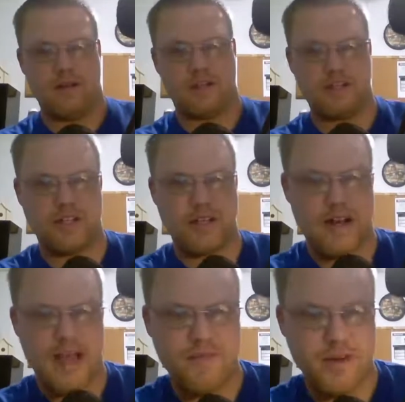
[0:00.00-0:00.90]
because you got
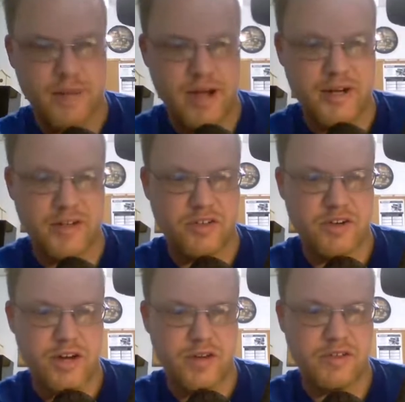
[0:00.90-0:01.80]
to have your mounting
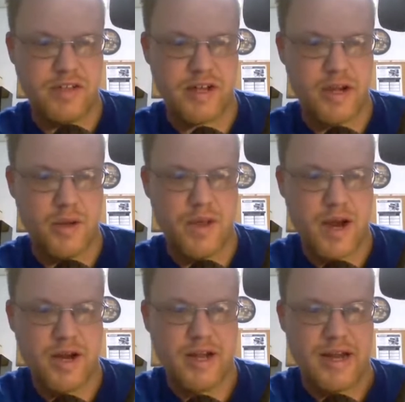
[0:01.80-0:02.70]
screws that go
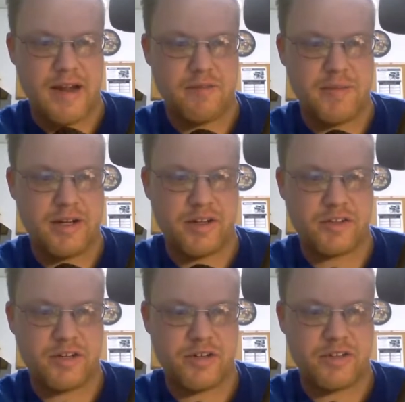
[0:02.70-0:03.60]
there, you got to have your mounting
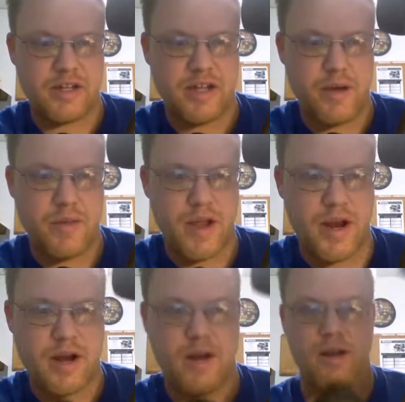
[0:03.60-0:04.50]
screws that go
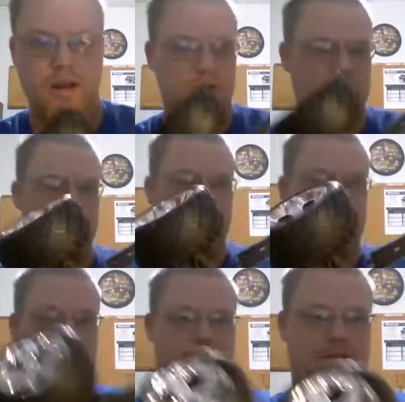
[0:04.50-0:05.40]
there, and then you got
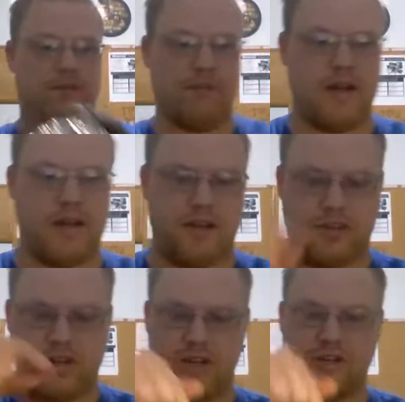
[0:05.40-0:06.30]
to have your mounting
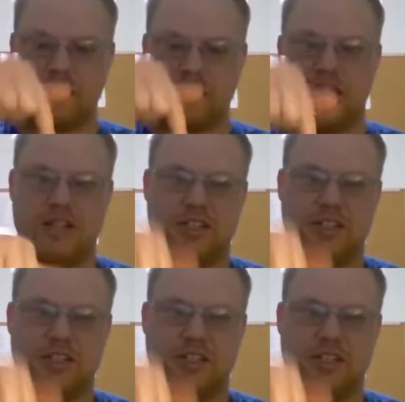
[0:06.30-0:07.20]
screws that the
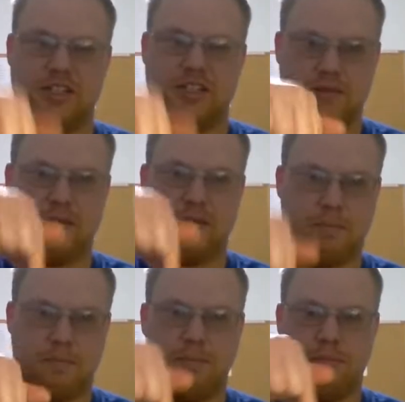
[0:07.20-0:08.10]
engine
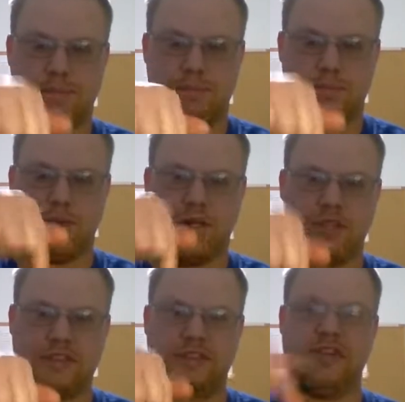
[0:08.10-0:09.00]

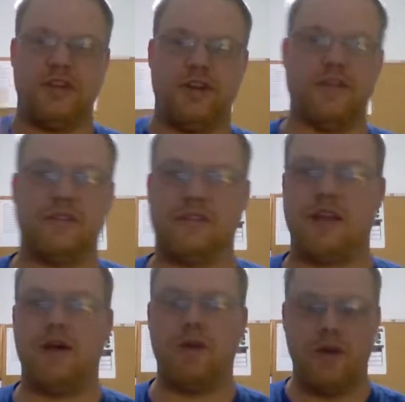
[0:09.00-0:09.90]
bolts to.
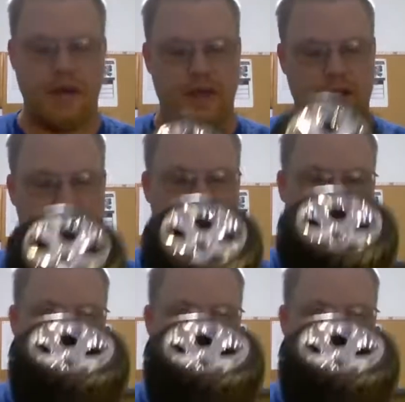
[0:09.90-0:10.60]
So, and then